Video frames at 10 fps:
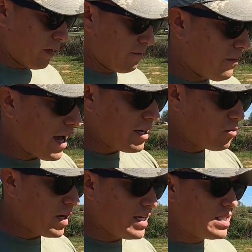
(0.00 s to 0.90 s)
find
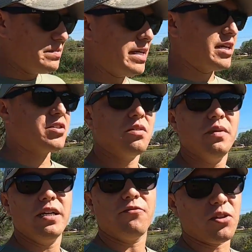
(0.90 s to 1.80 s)
ways to make extra
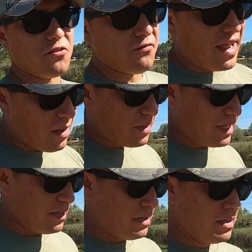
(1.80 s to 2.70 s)
money for their
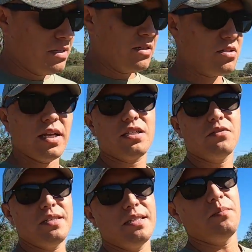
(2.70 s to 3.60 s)
family. So that's the
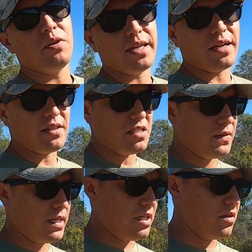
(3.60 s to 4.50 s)
reason I'm putting out these
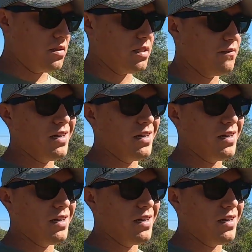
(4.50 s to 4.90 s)
videos of